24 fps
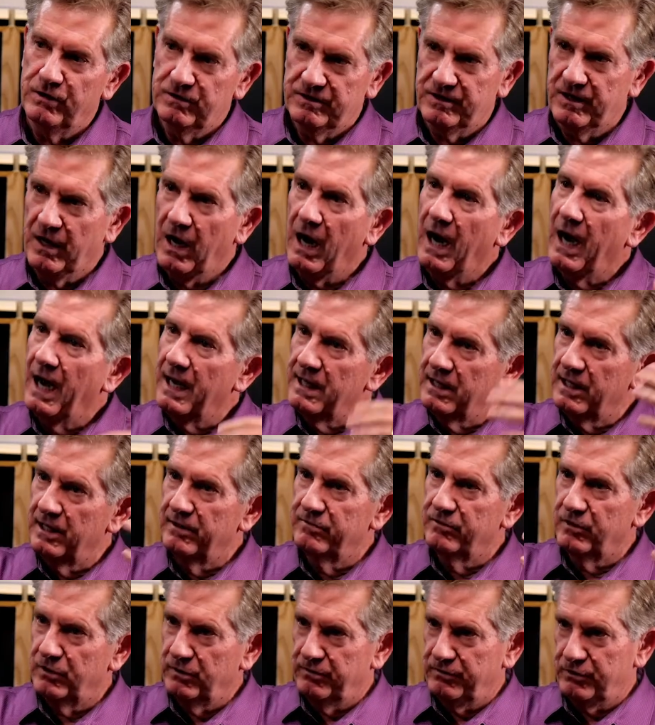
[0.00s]
high
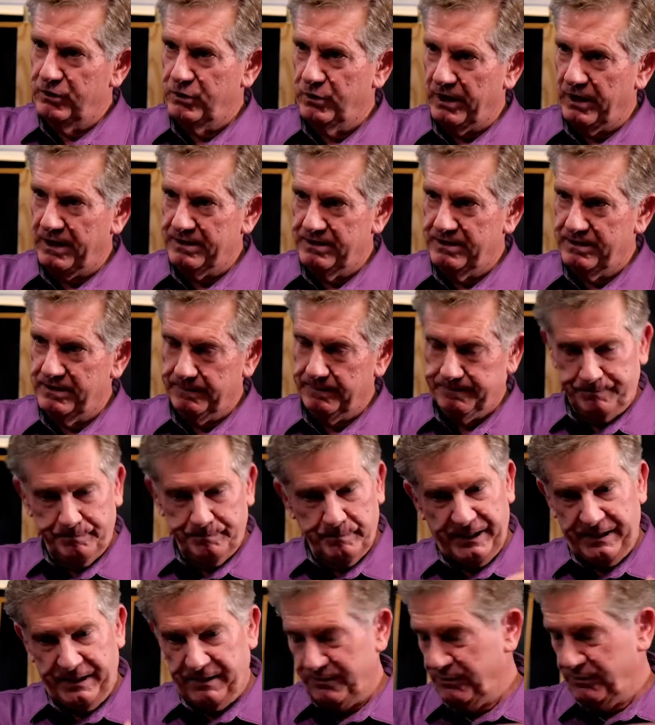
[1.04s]
level of trust,
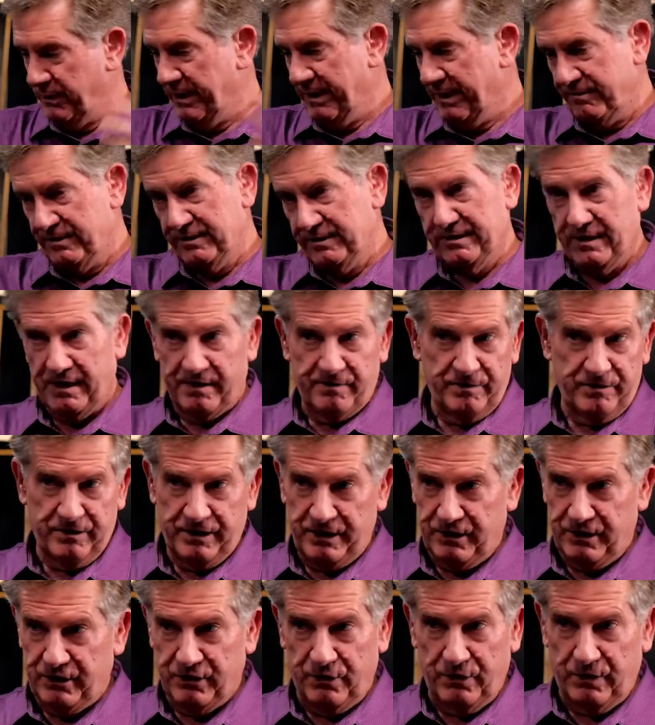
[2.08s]
because we have this
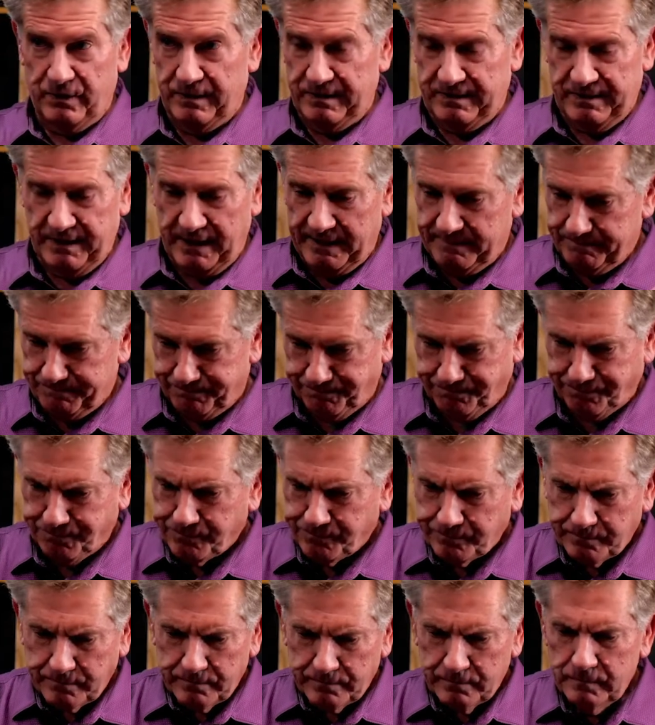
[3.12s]
conversation all the time
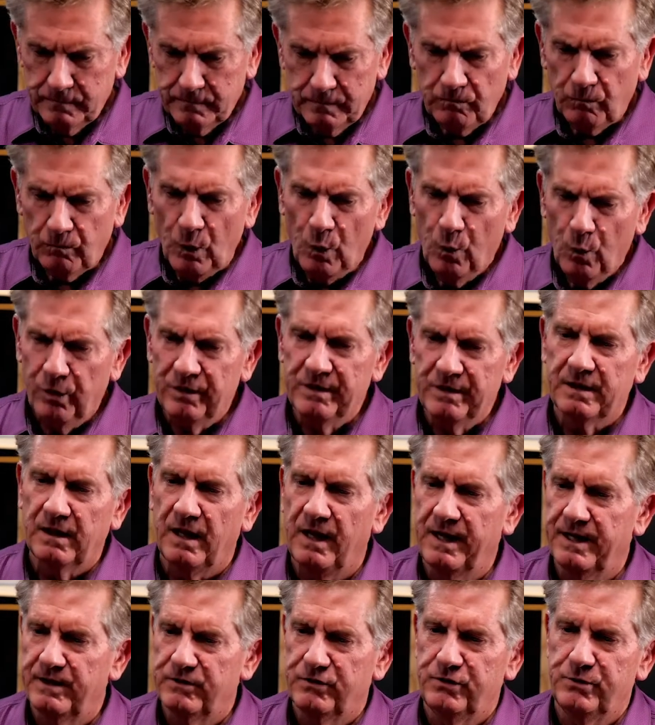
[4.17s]
with
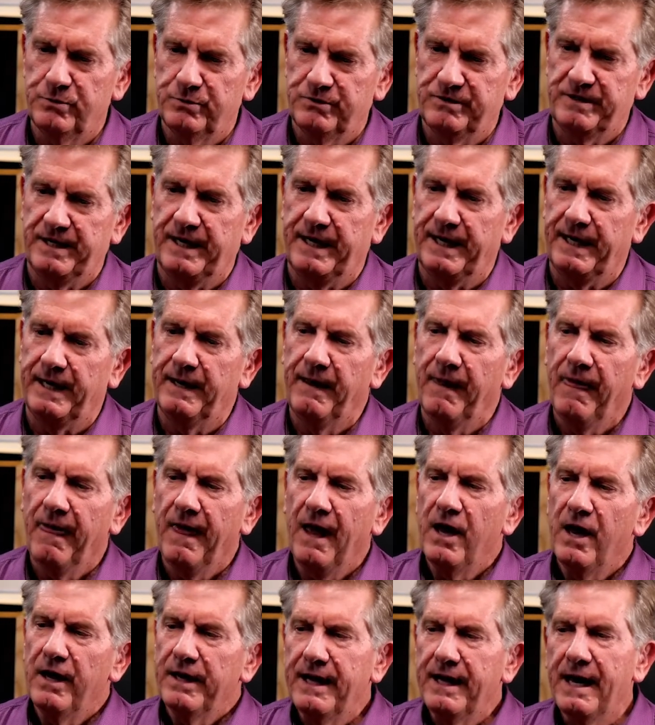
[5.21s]
clients who say,
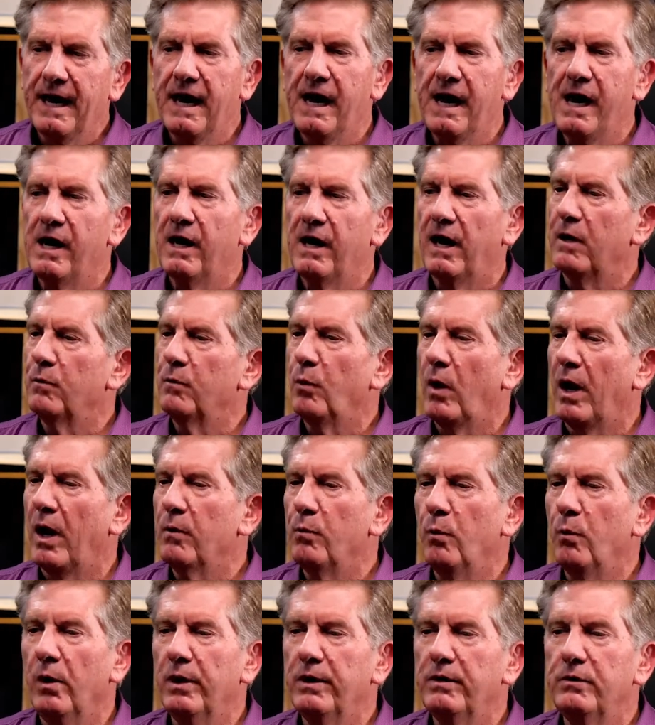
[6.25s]
yeah, I
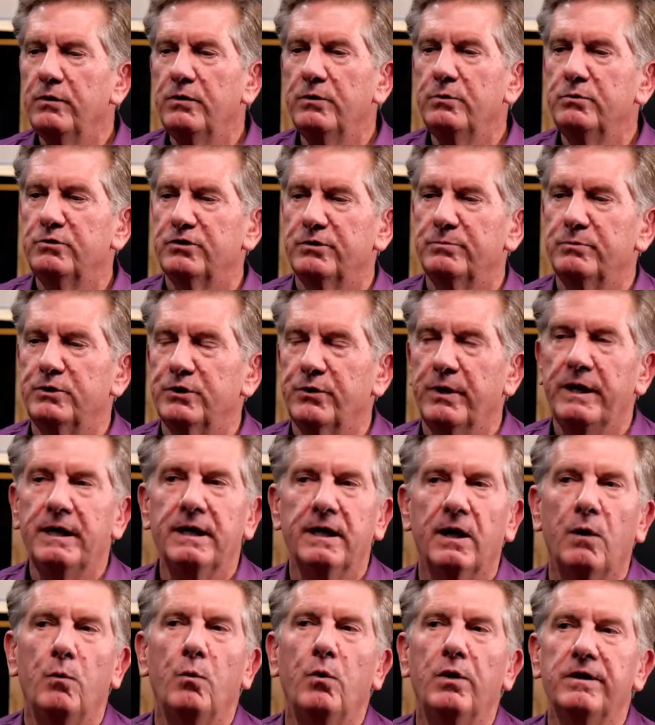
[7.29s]
want to do some training.
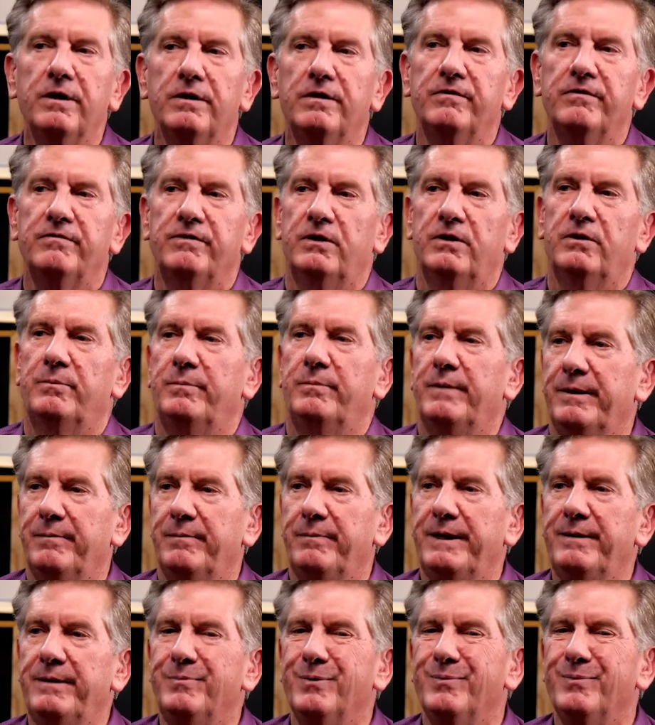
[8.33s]
I want to develop my
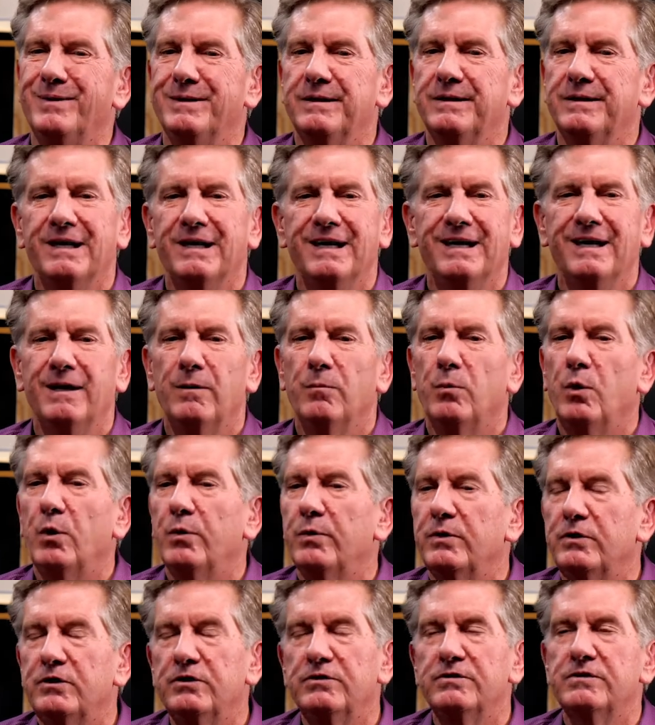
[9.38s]
people, but we
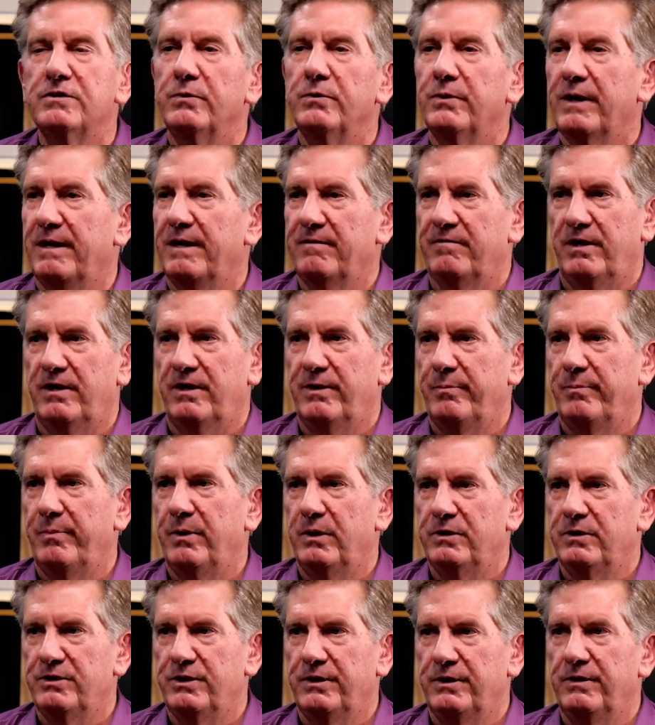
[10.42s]
just don't have a lot of
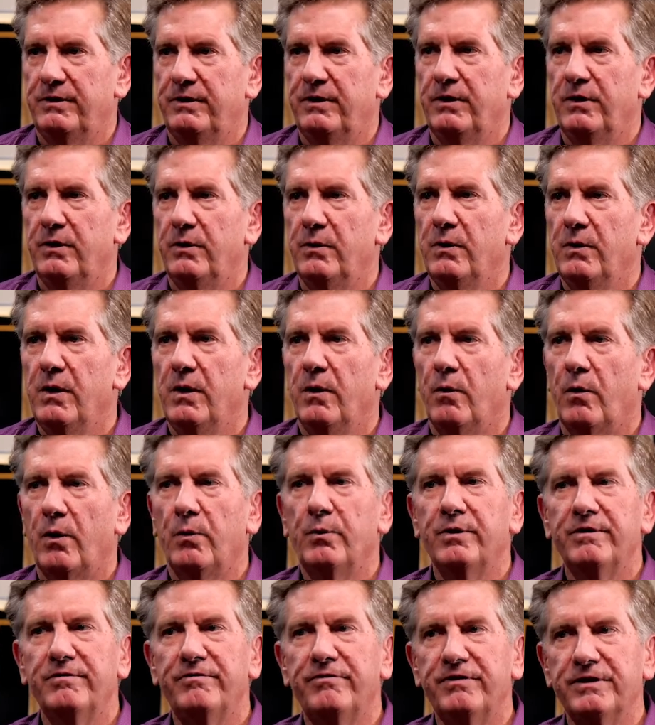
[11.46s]
budget, or I
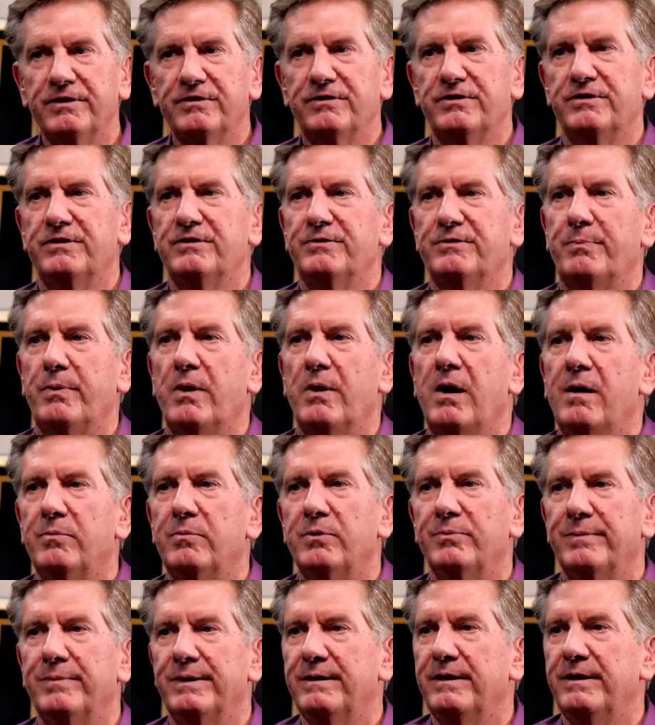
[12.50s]
want to fix this problem,
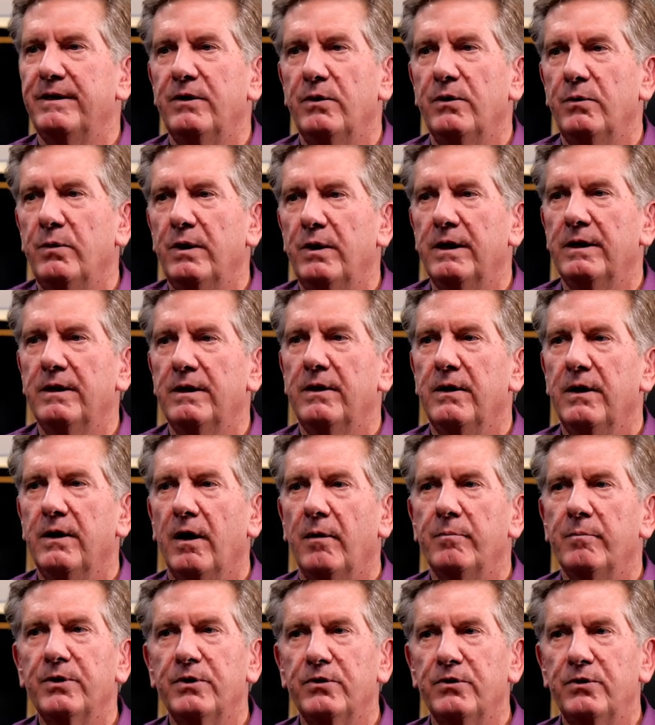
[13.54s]
but you know what? I'm
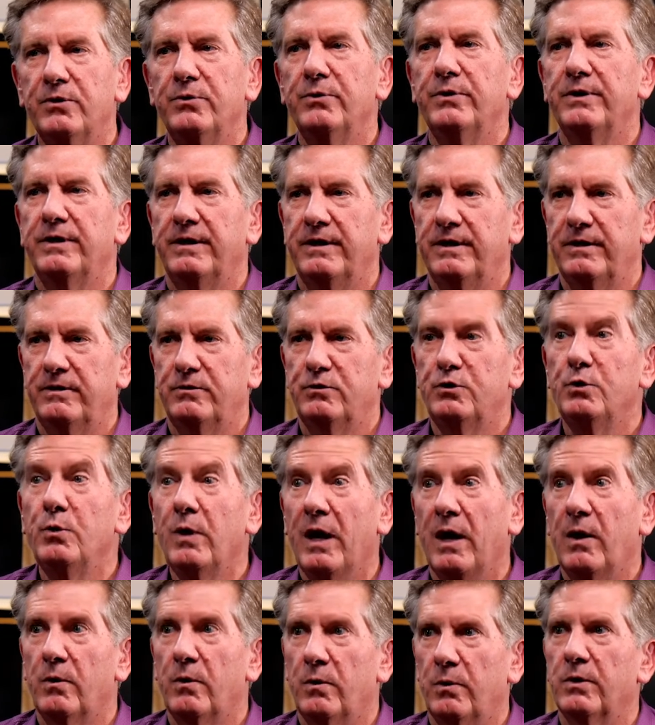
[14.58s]
going to do it in a
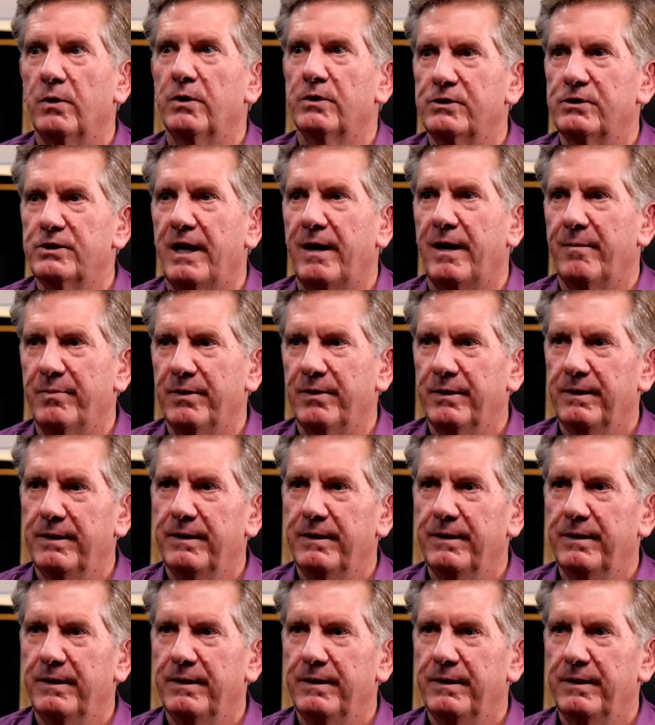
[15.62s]
2-hour workshop.